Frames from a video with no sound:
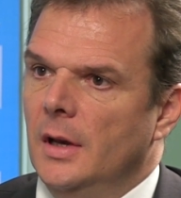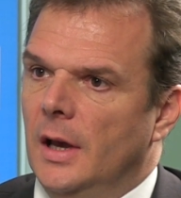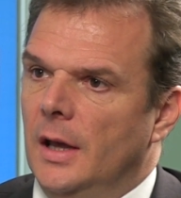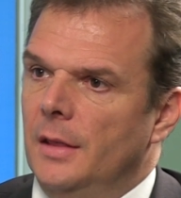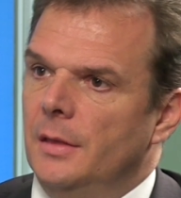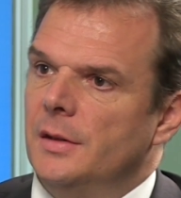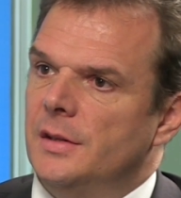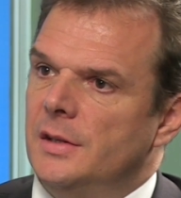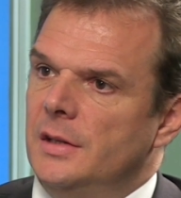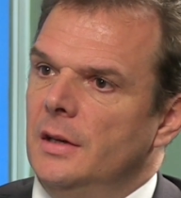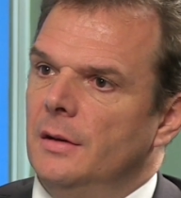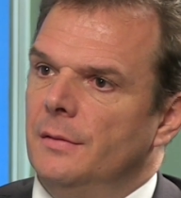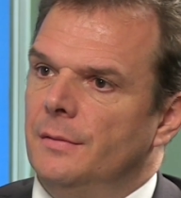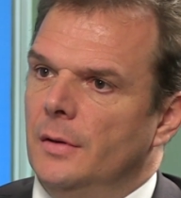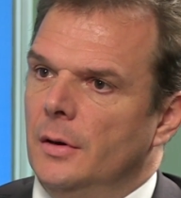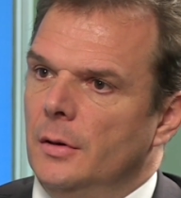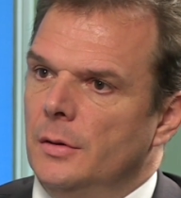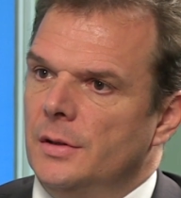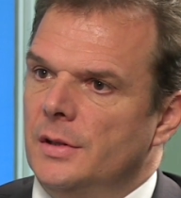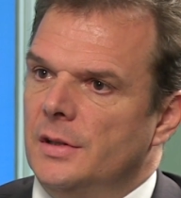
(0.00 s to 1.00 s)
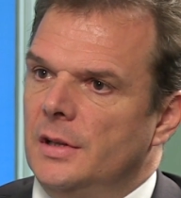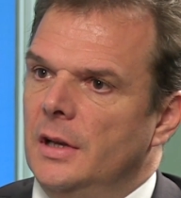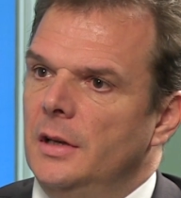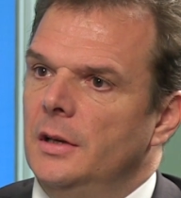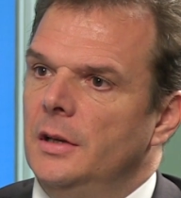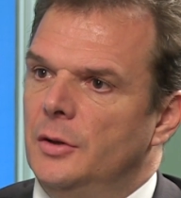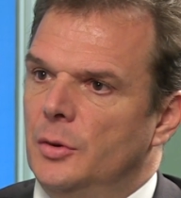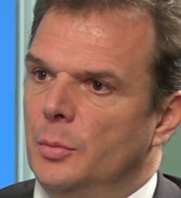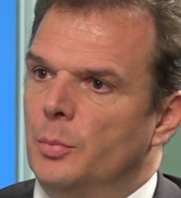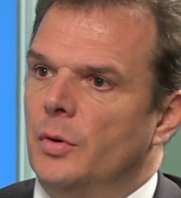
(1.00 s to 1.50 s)
And the CFOs, they
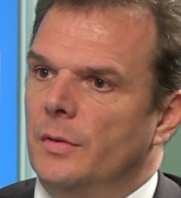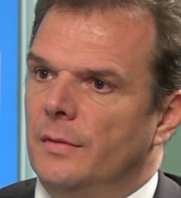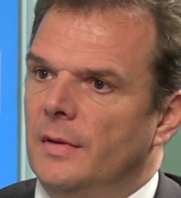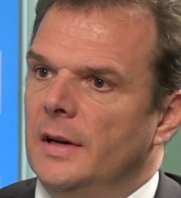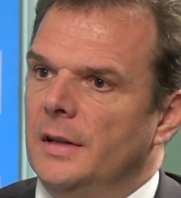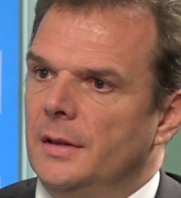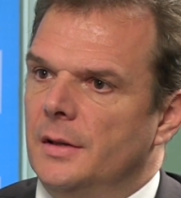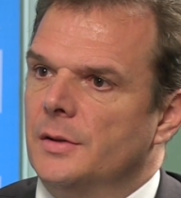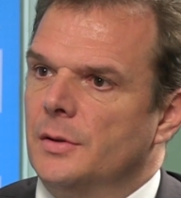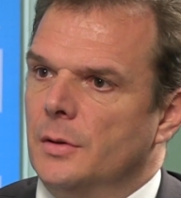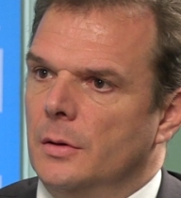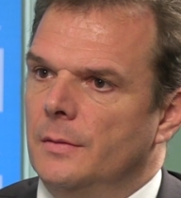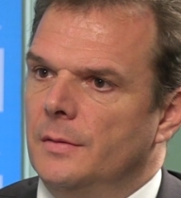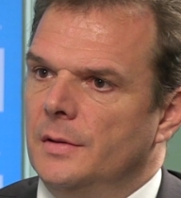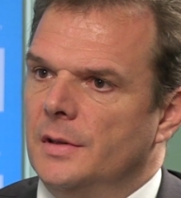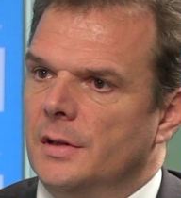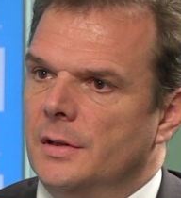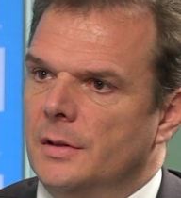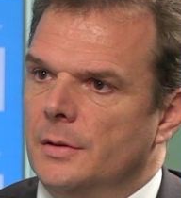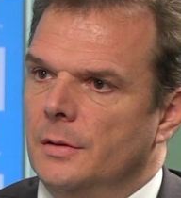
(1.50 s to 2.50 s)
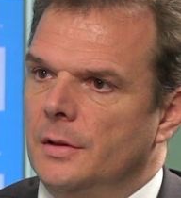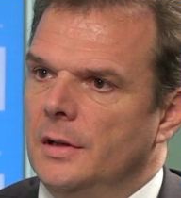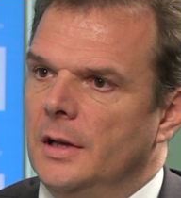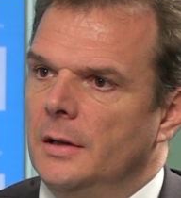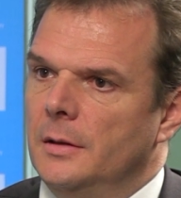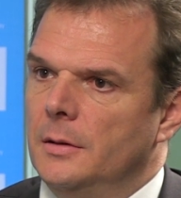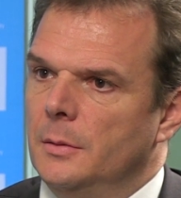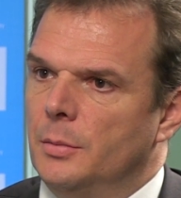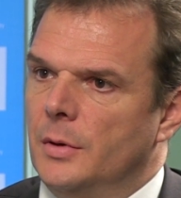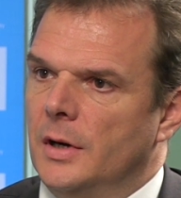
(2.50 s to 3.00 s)
need to provide the services to the
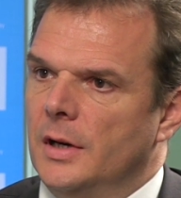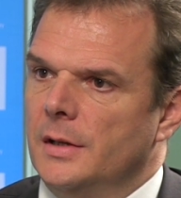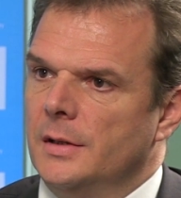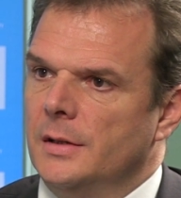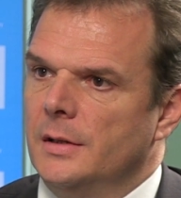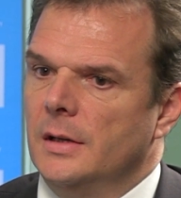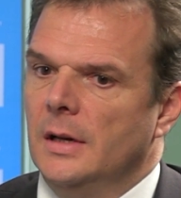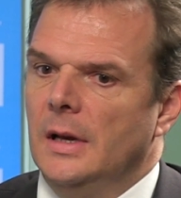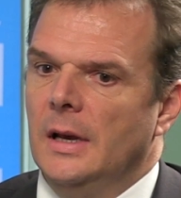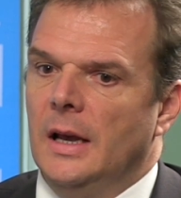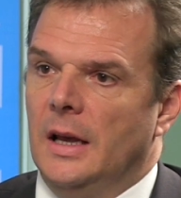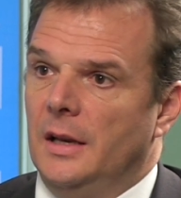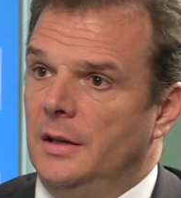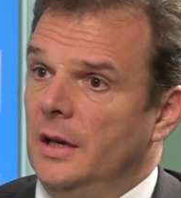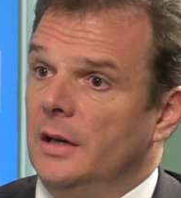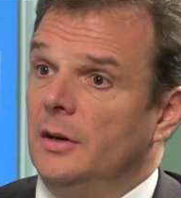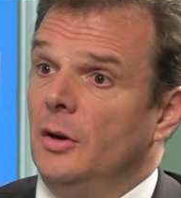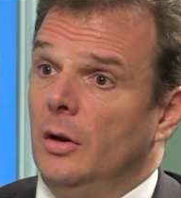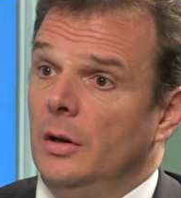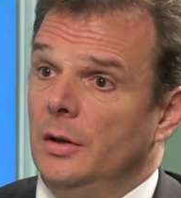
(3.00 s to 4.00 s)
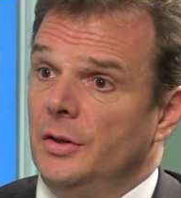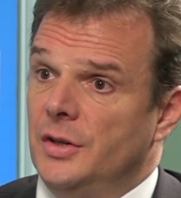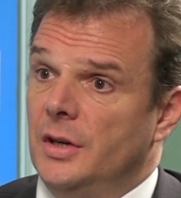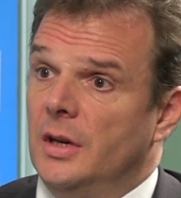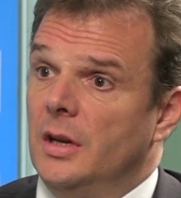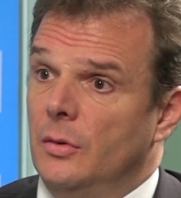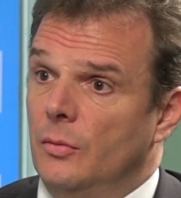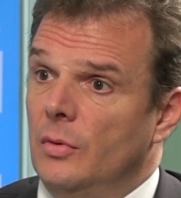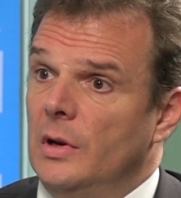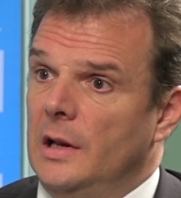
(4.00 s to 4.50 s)
enterprise. And technology
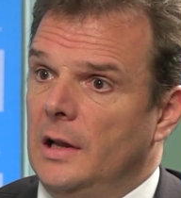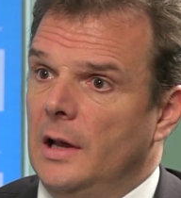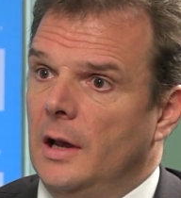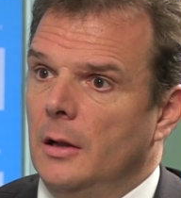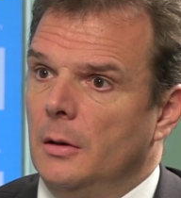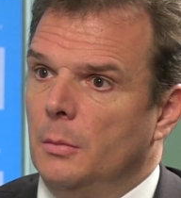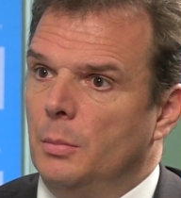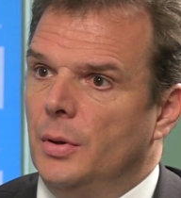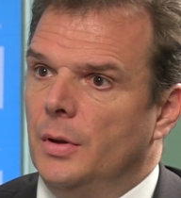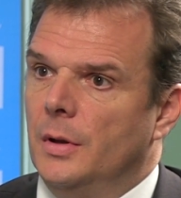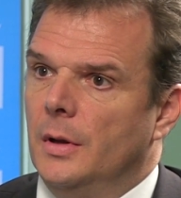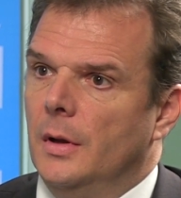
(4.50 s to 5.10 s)
can really help.